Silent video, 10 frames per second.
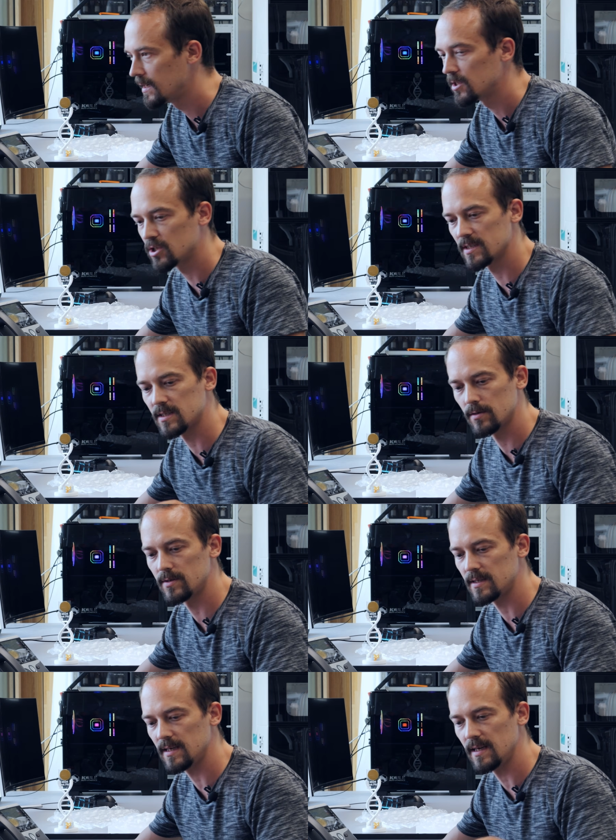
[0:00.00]
just to
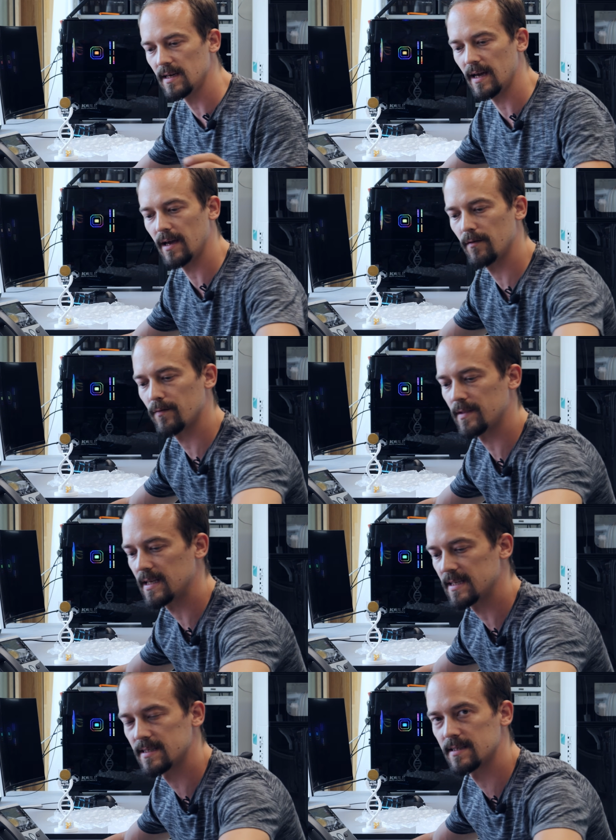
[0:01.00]
see if
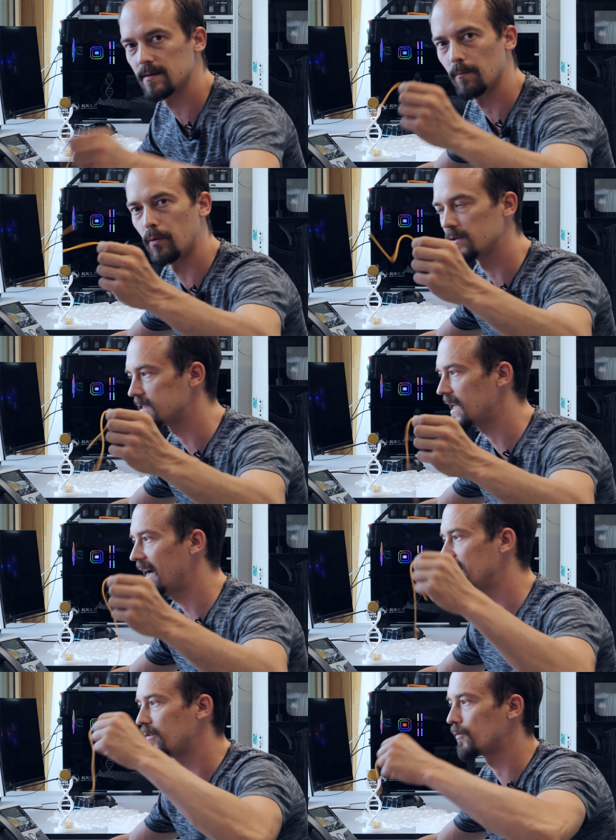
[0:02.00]
this puts
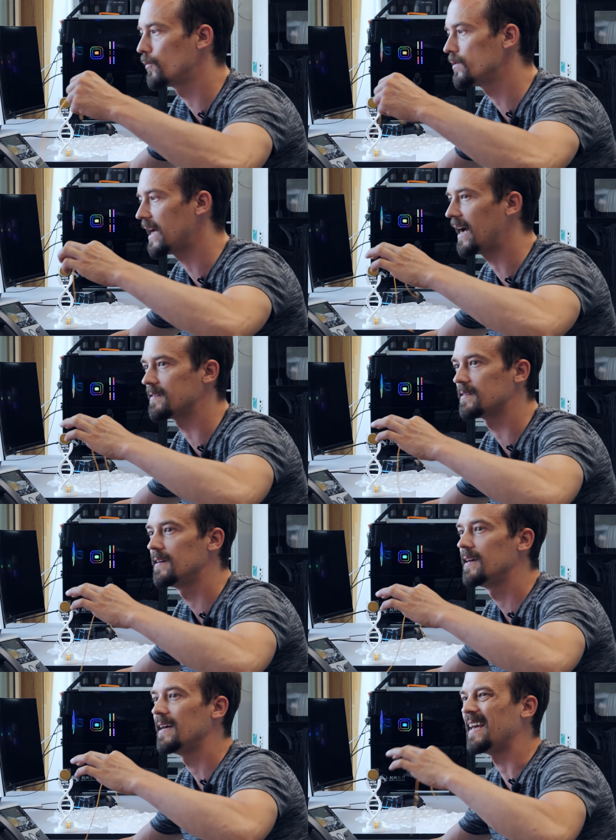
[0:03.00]
light through that,
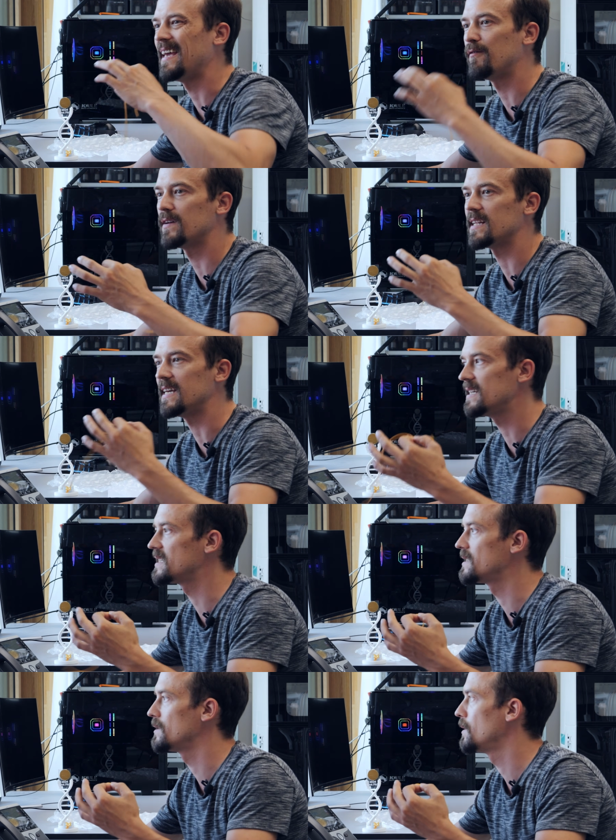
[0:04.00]
if it
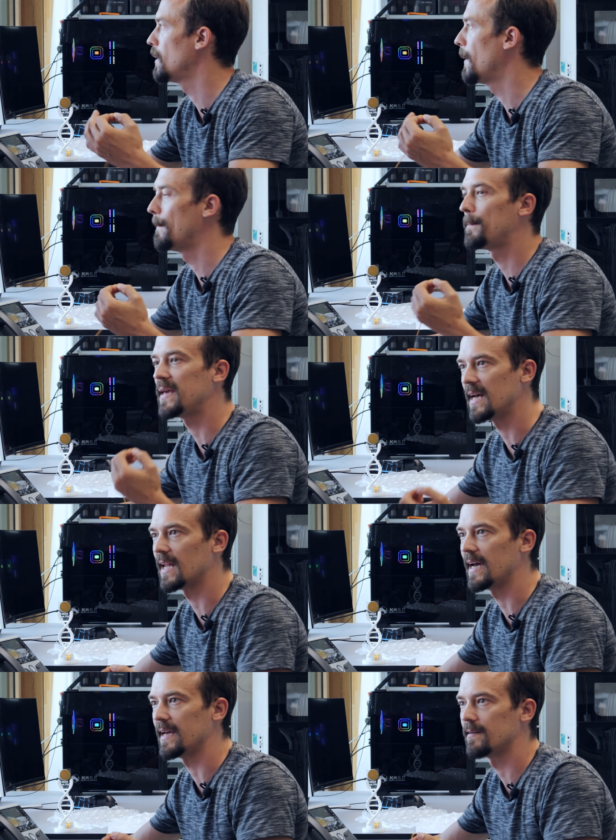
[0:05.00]
is
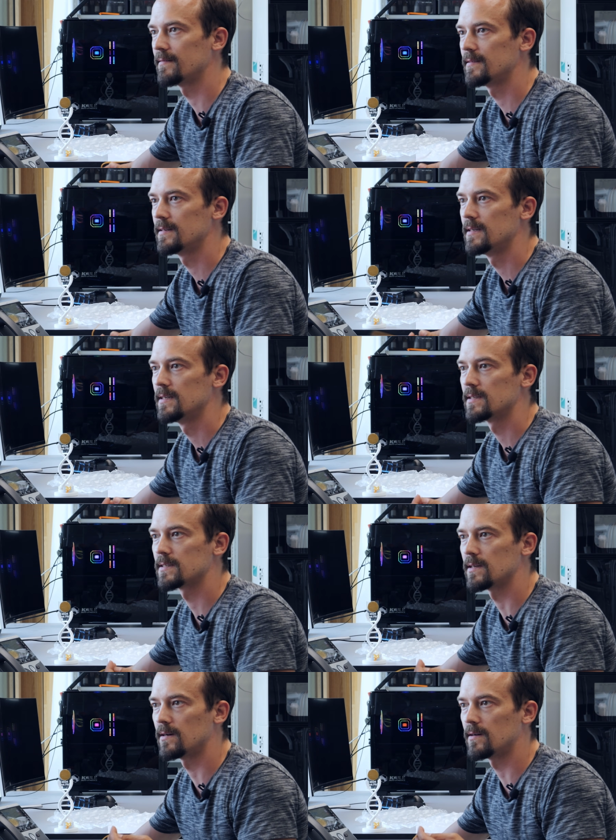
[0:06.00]
PLA.
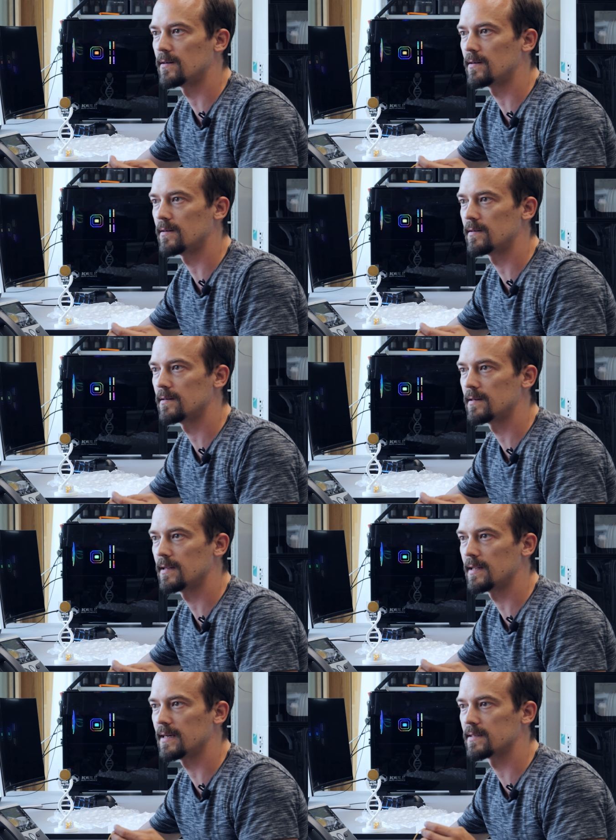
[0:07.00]
So
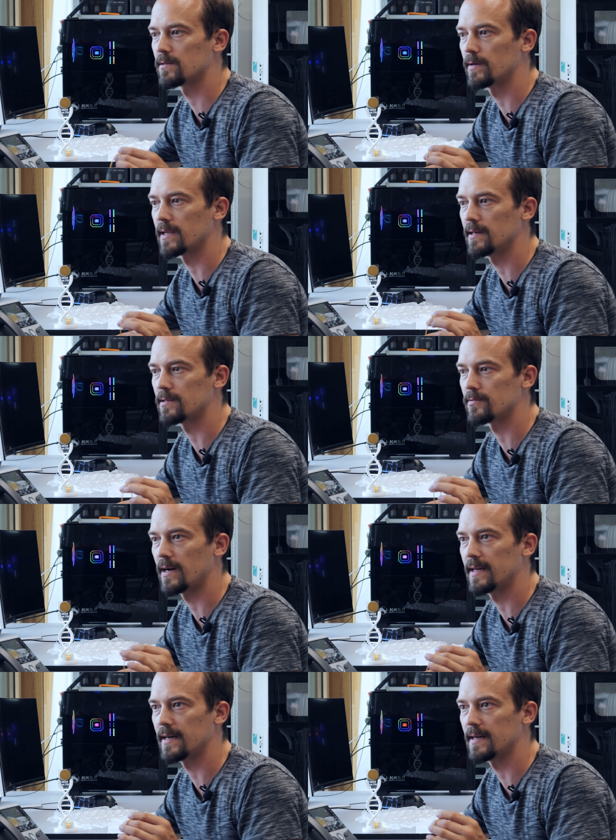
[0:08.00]
let's quickly
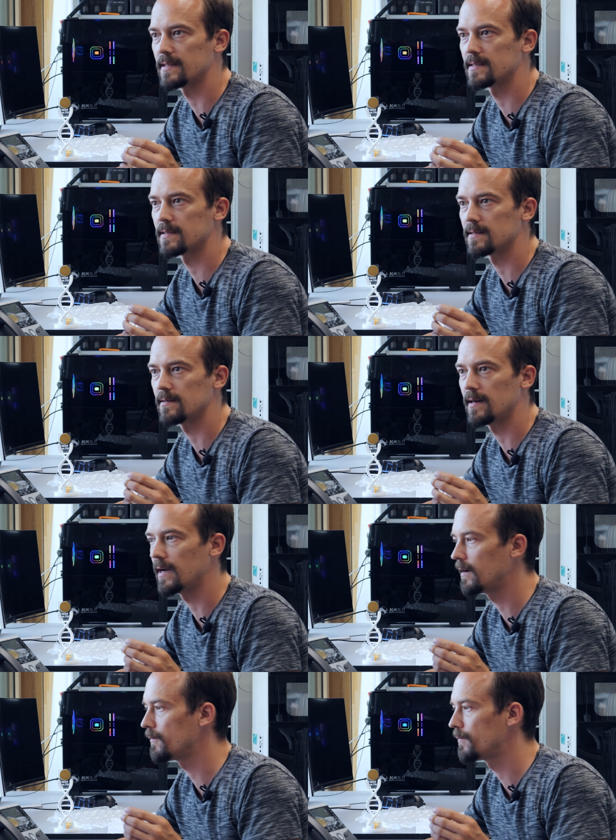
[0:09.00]
try that. So I
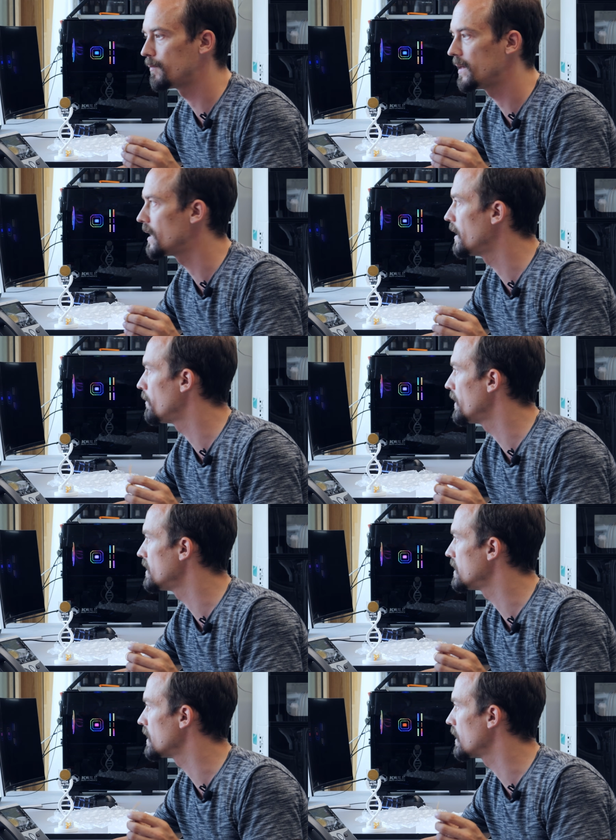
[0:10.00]
have PLA
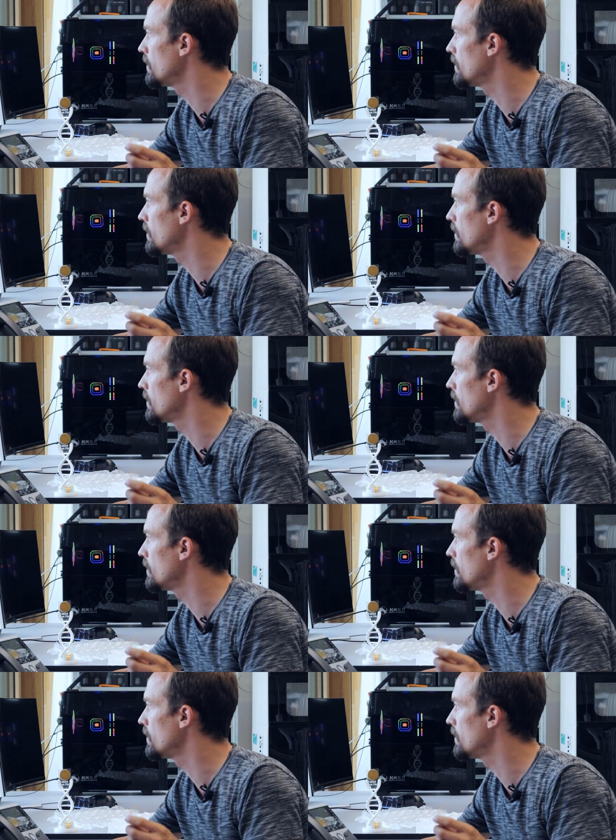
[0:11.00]
basic